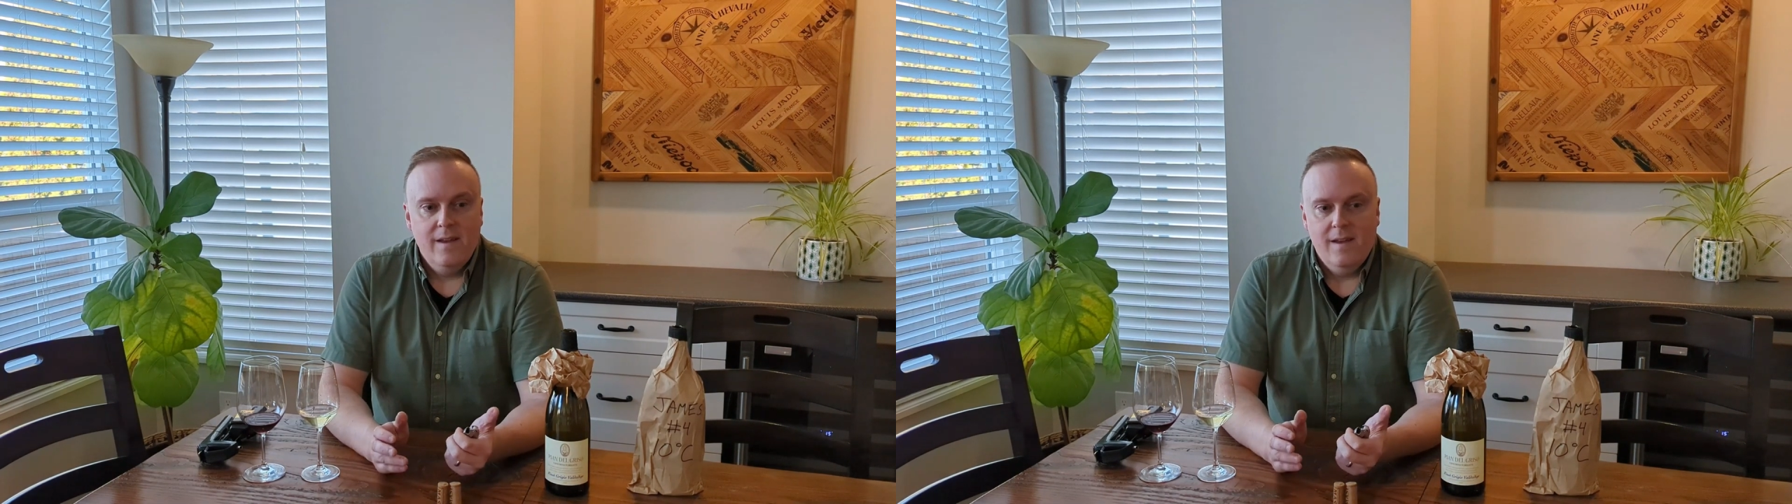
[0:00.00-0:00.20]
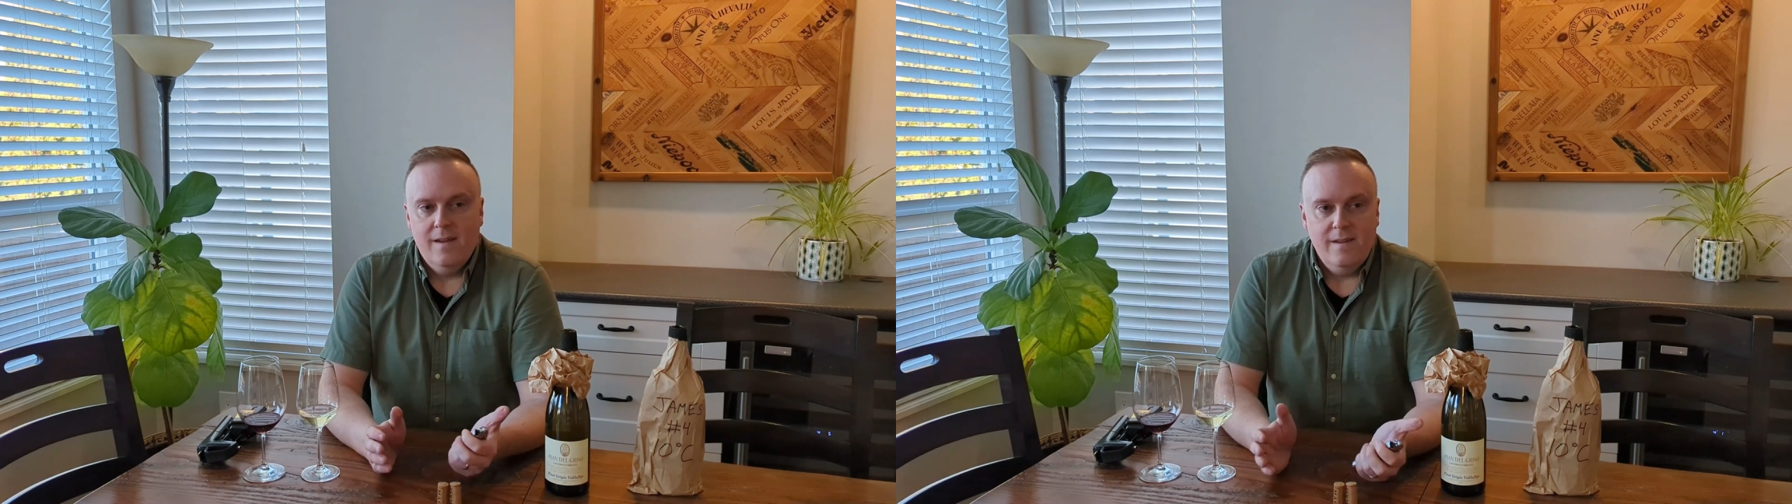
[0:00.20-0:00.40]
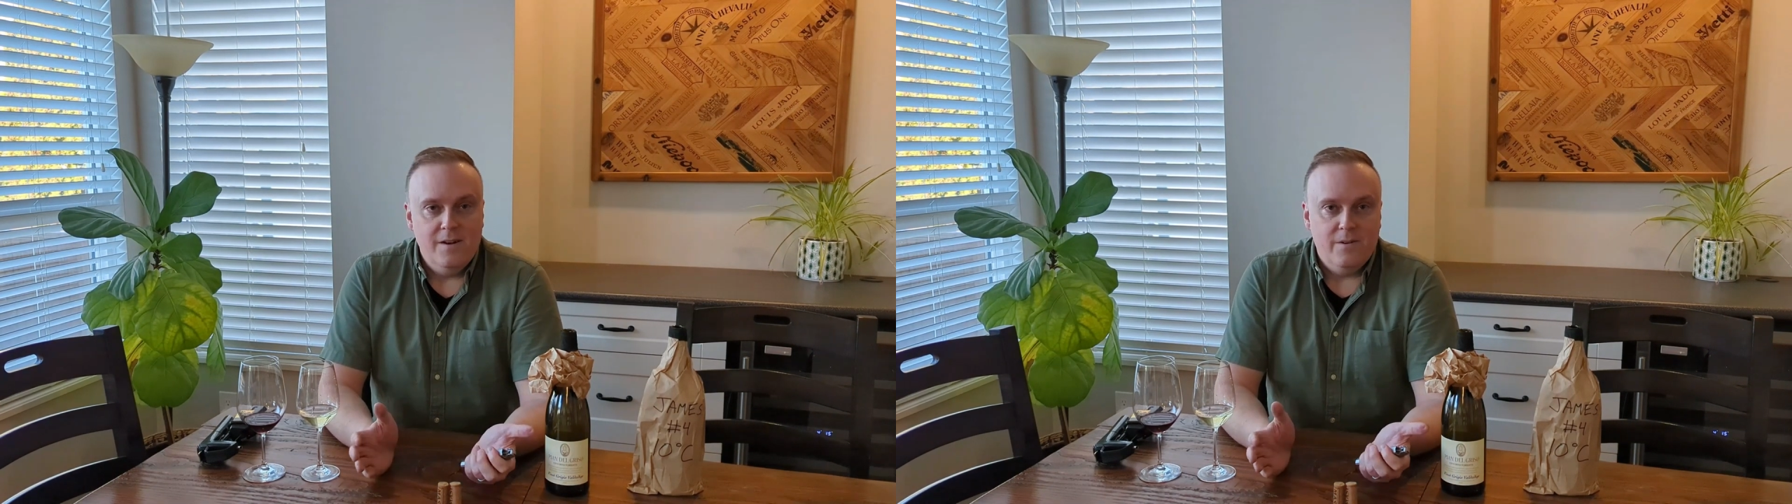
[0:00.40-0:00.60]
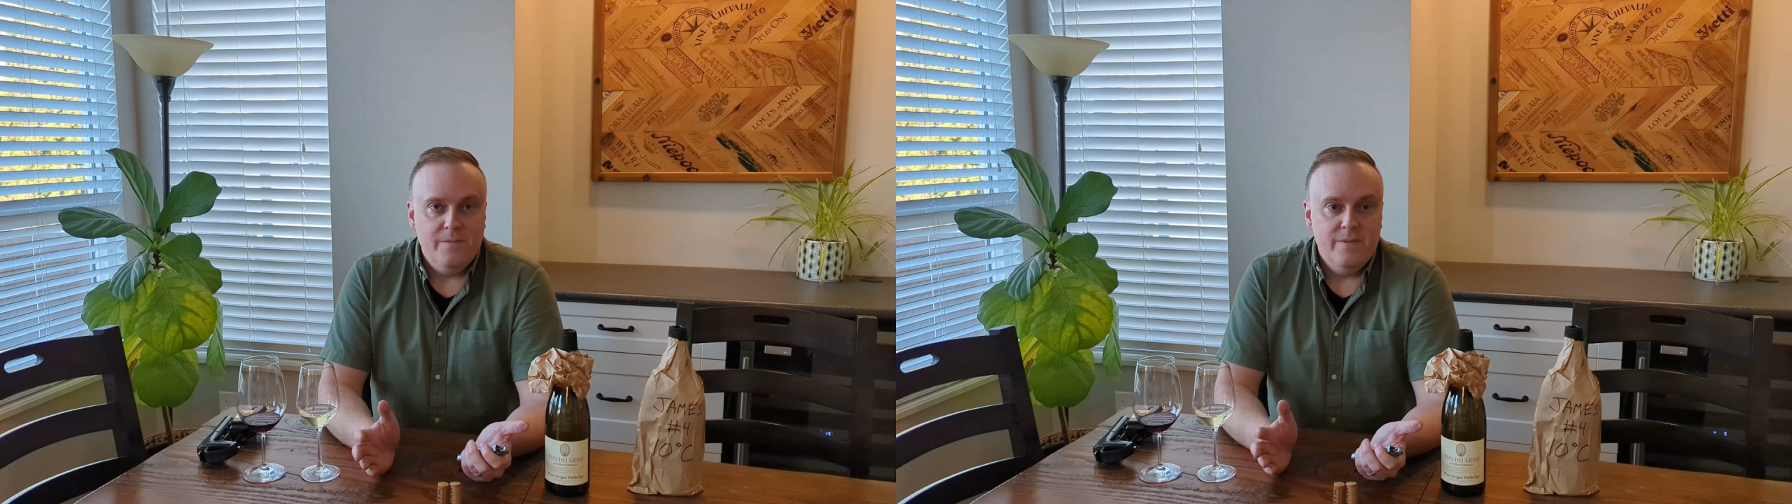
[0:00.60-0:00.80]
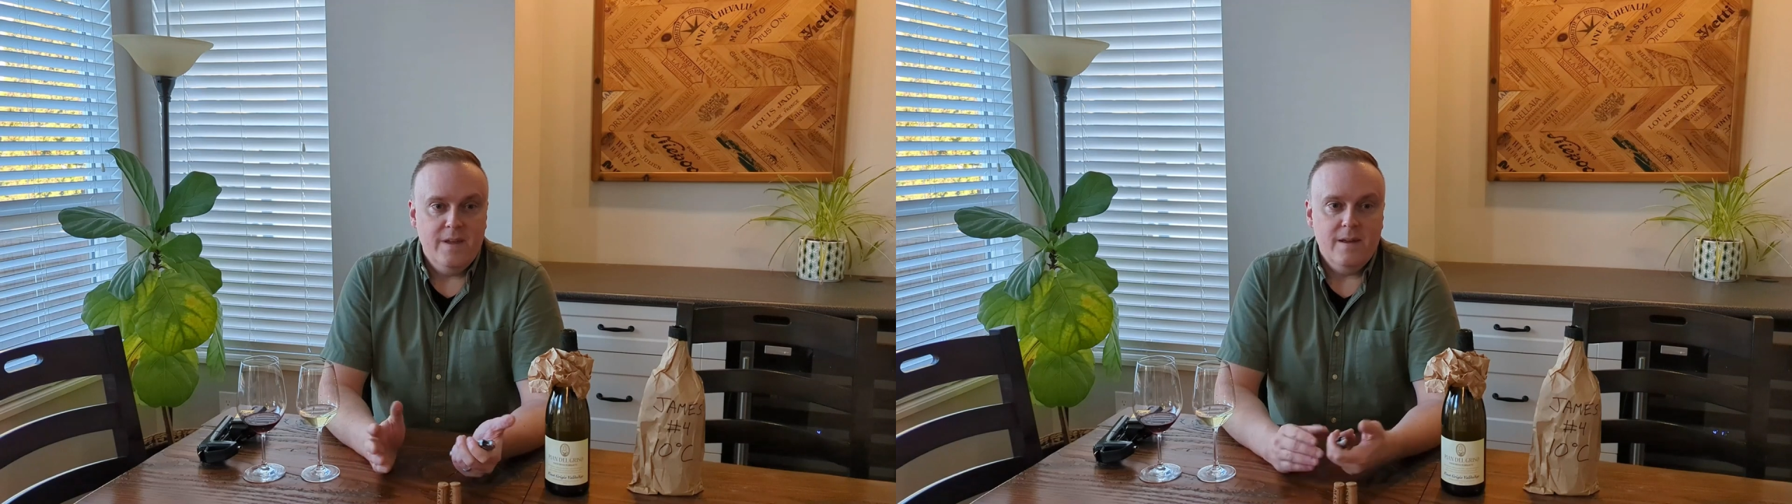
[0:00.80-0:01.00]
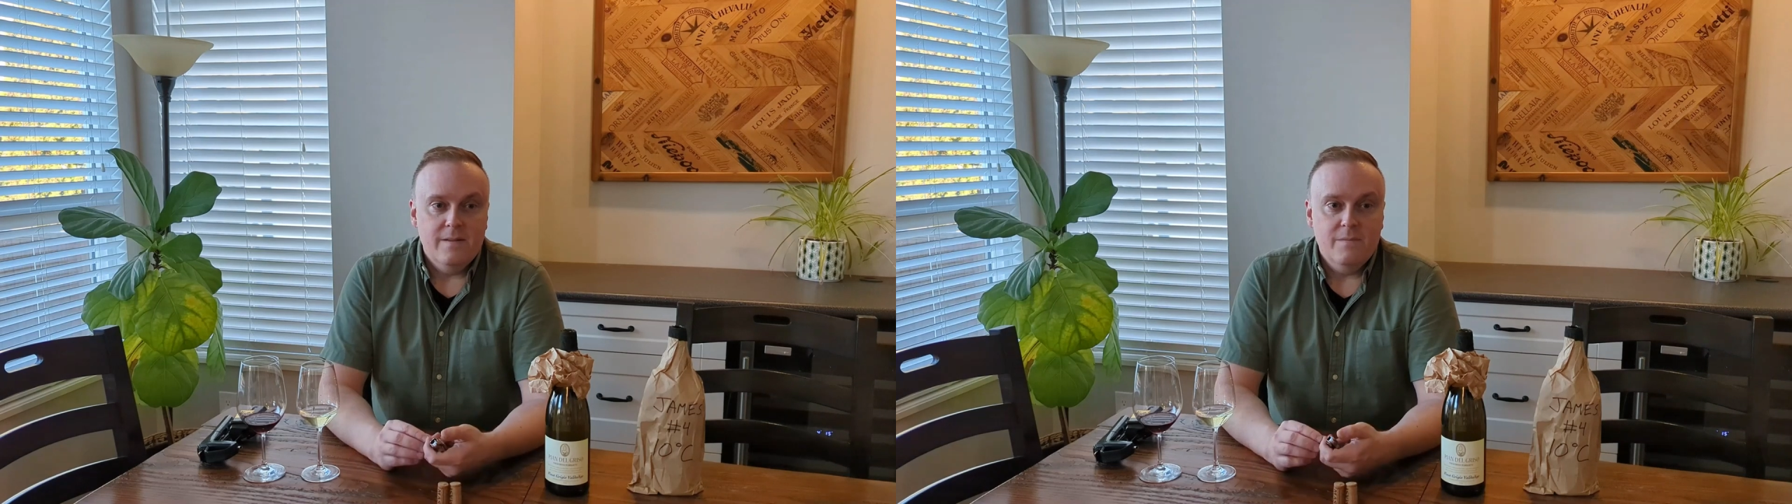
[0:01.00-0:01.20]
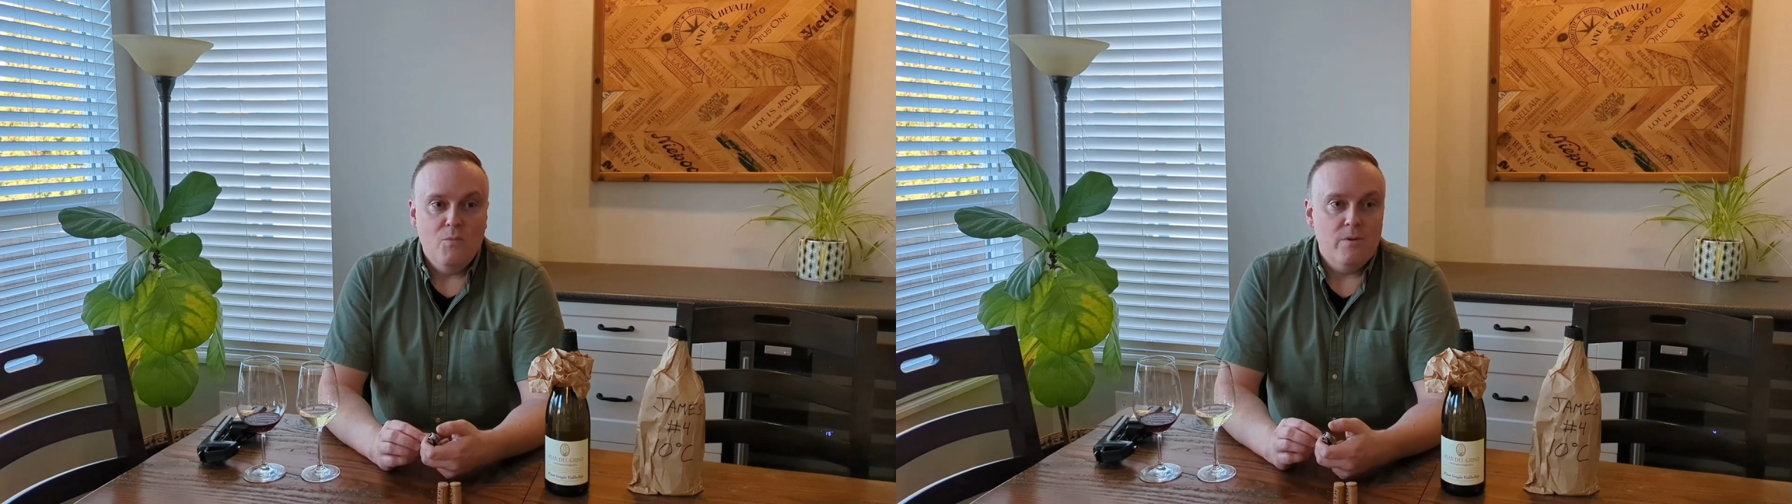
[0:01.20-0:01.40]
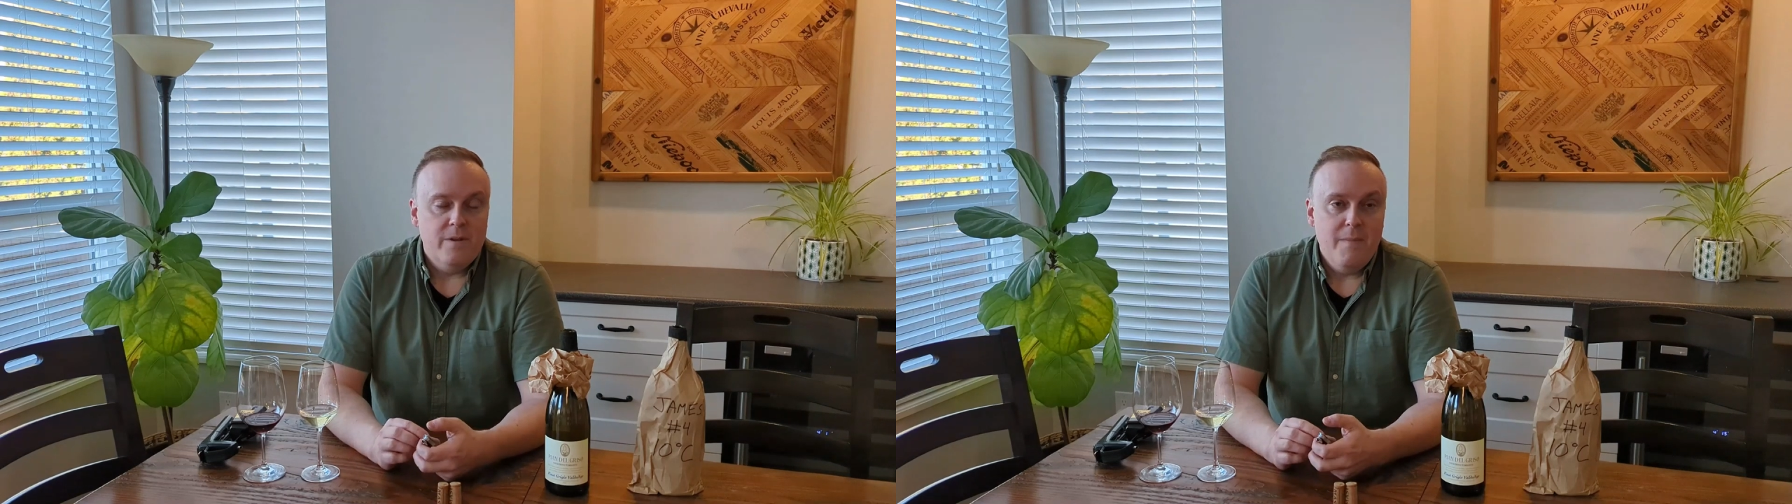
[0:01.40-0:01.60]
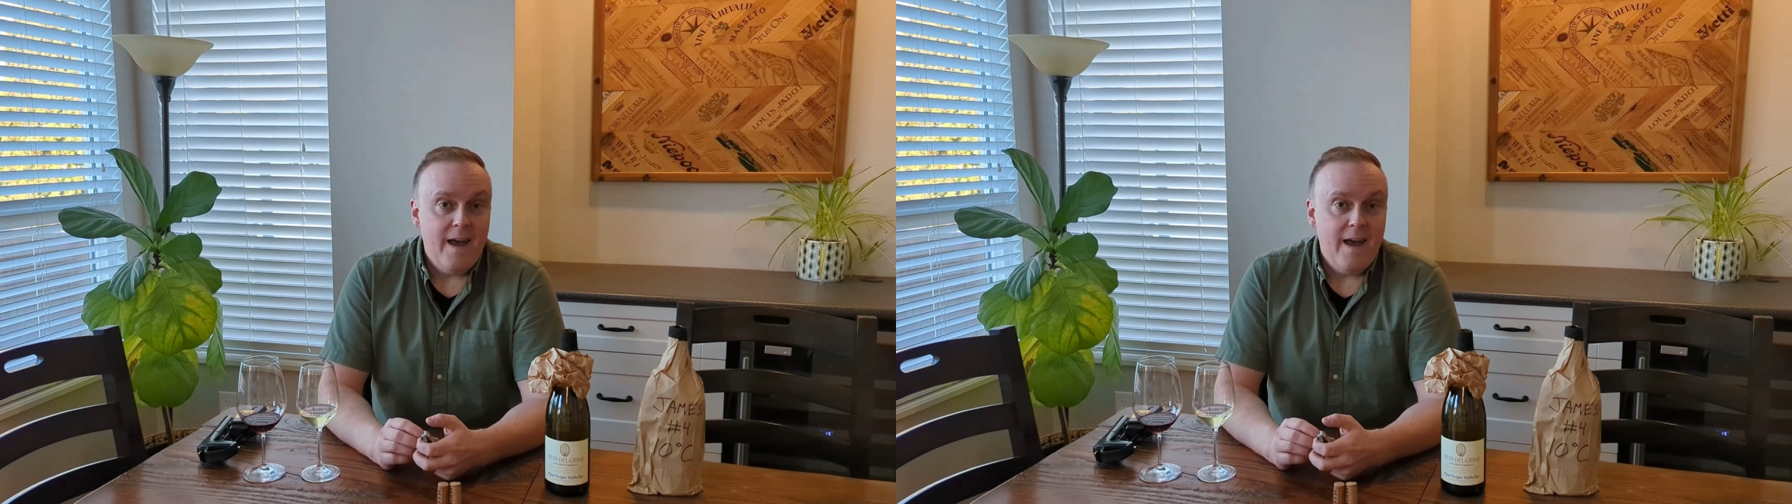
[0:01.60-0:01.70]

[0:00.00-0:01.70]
the mass